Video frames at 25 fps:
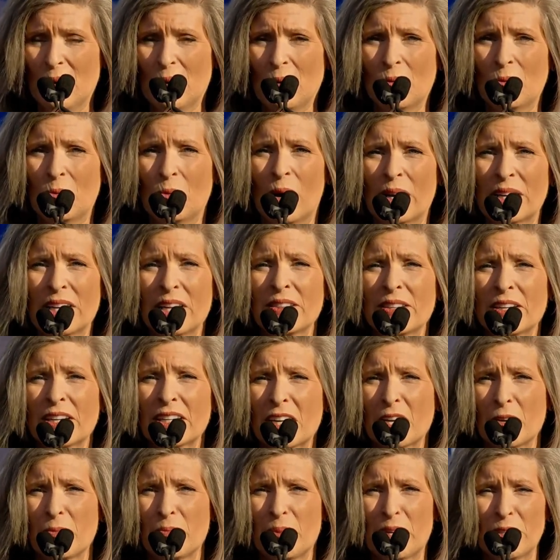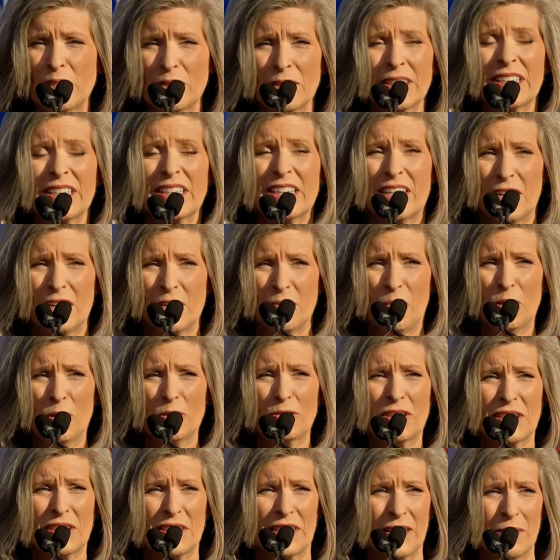One of the
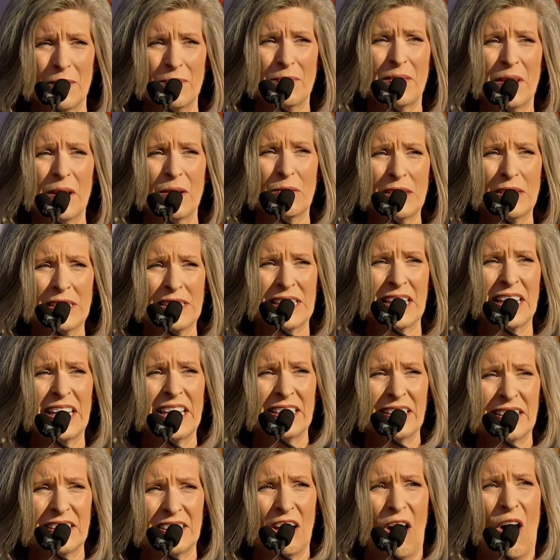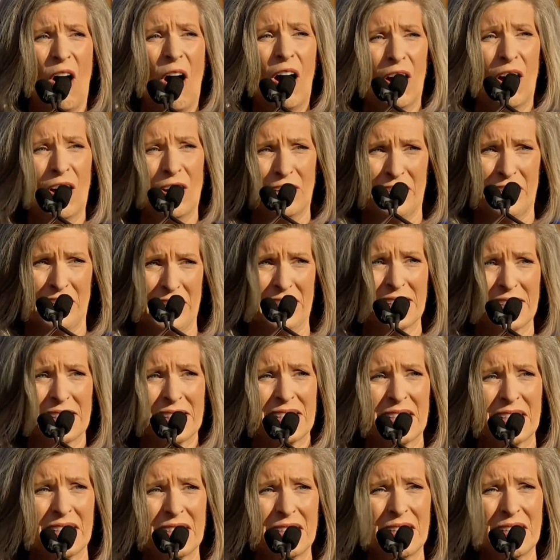kibbutzim that was hit the
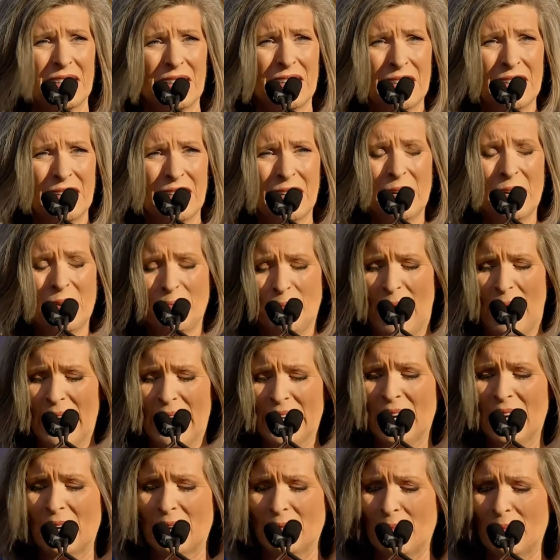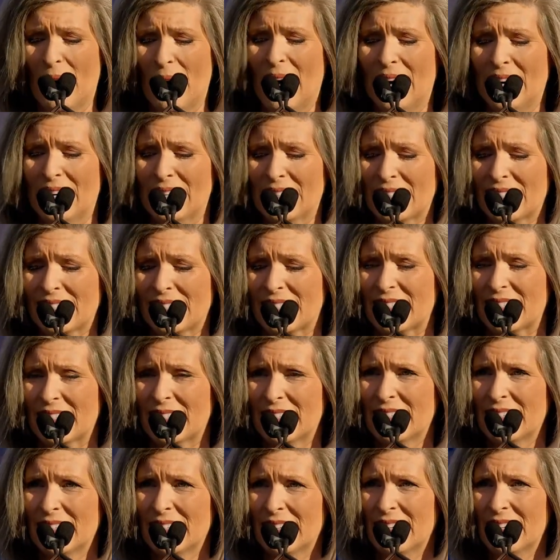hardest by Hamas
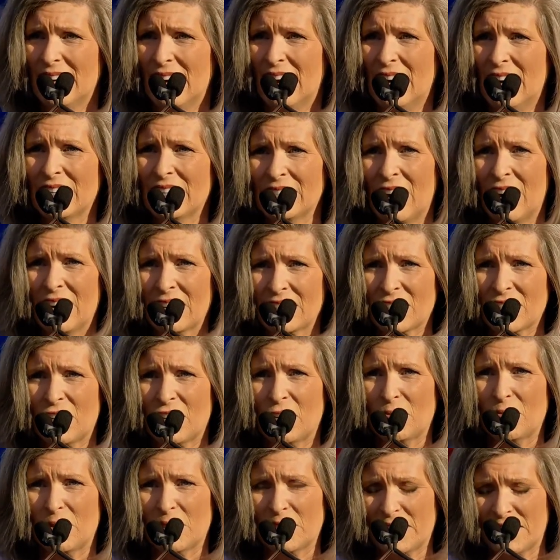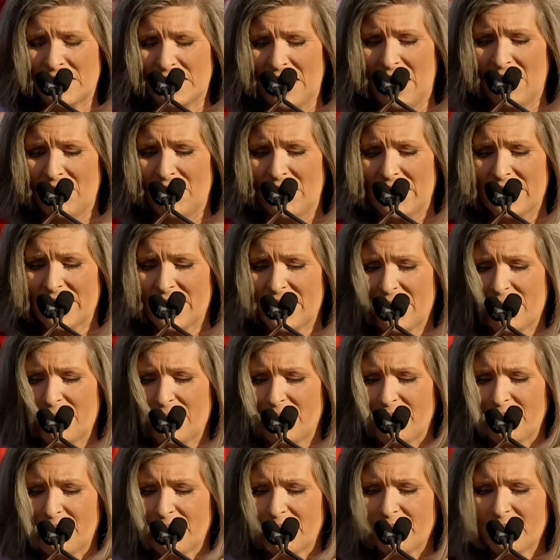on October 7th.
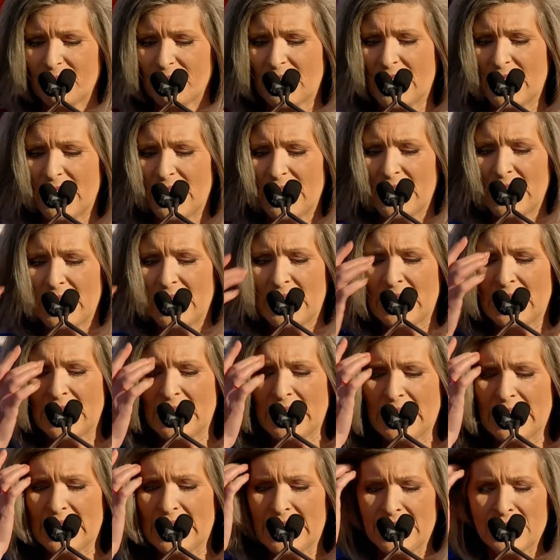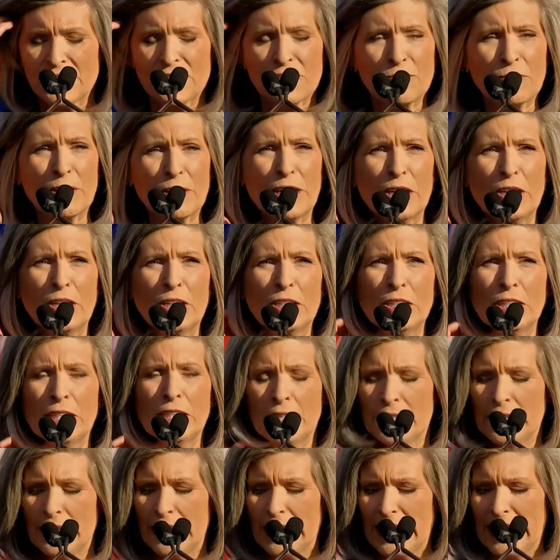Israel
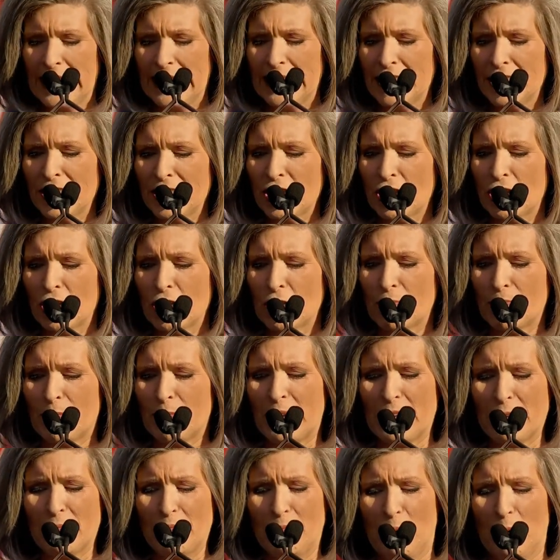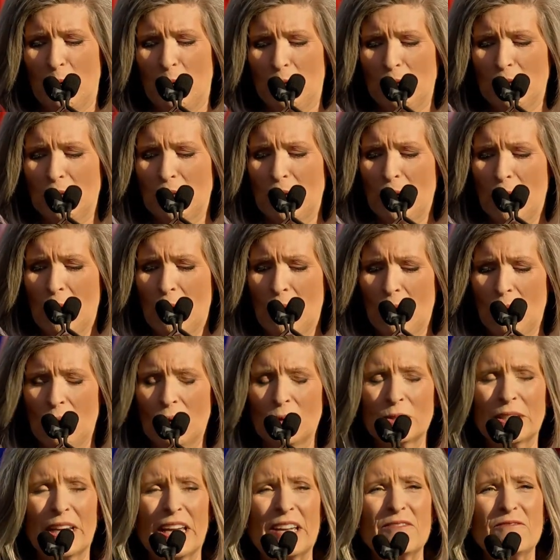and her people
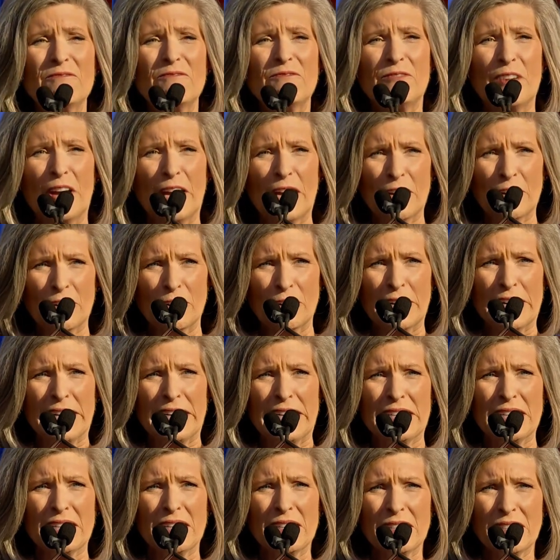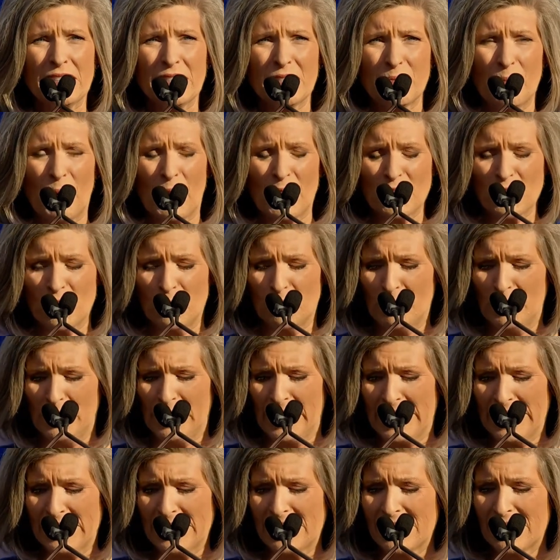hold a very special
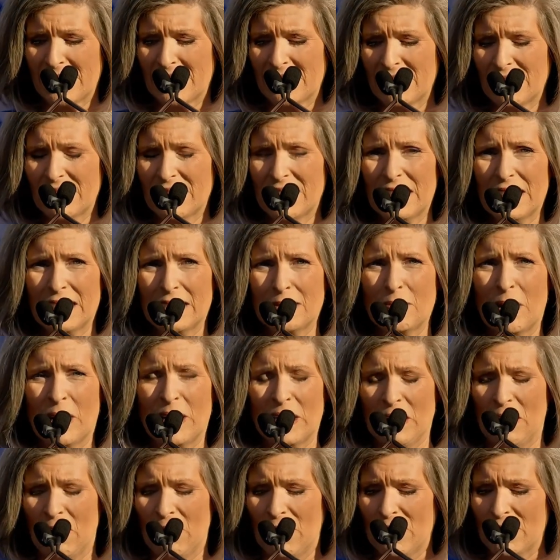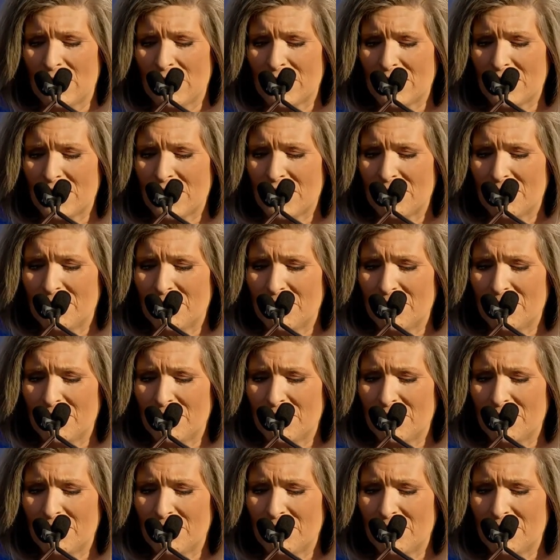place in my heart.